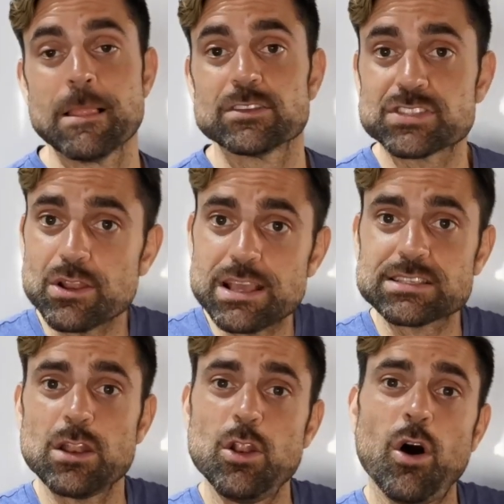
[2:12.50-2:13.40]
So
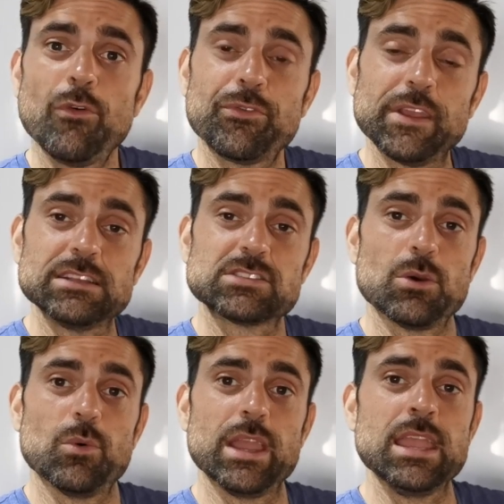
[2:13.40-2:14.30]
there's a lot of things
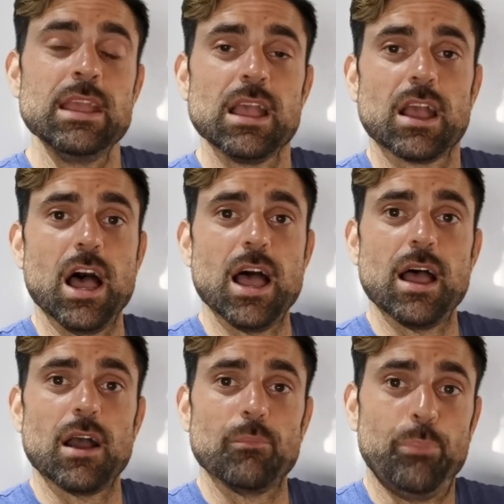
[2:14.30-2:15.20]
that we
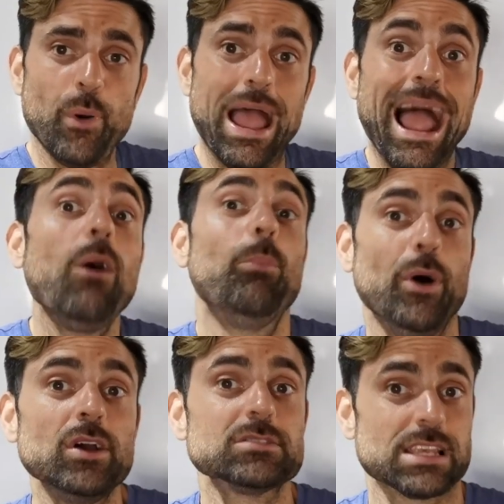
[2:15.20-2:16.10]
uh, put
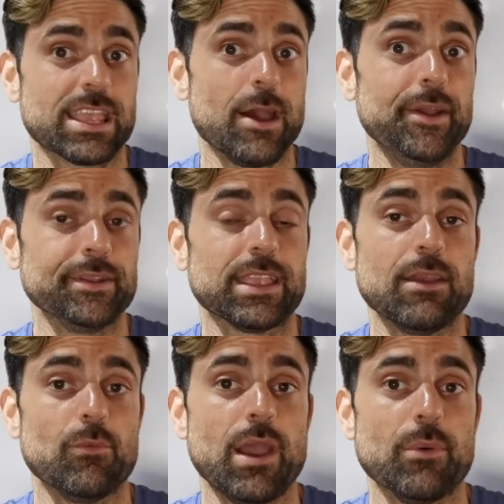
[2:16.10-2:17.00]
output to kind of
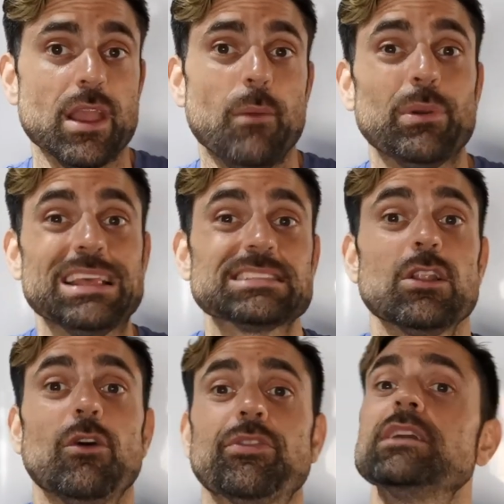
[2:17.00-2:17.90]
get where we are, but there's a
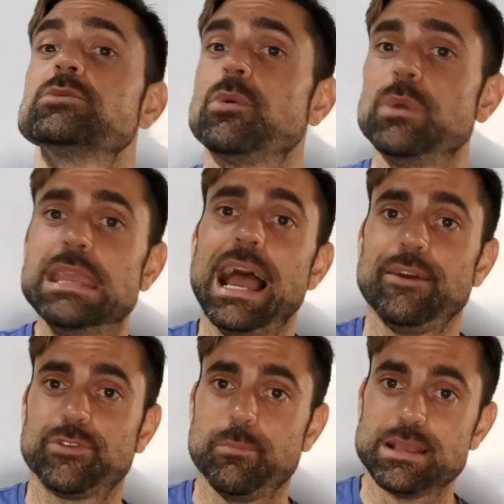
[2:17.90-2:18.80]
lot of things where we
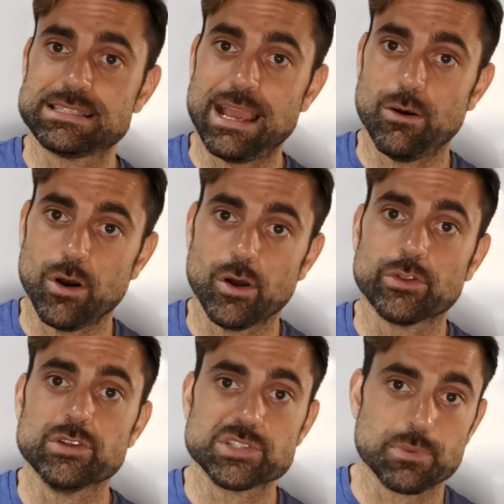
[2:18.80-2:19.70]
have to miss out
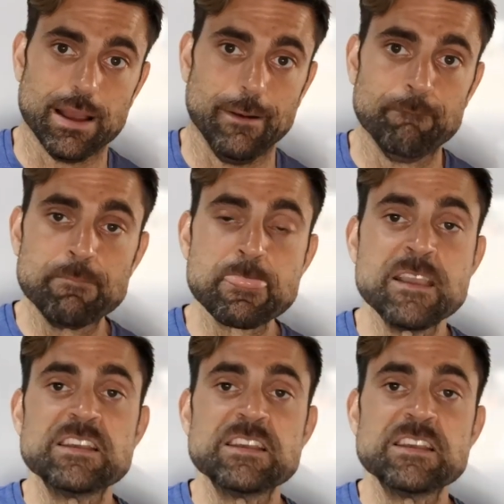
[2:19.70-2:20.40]
on as as well.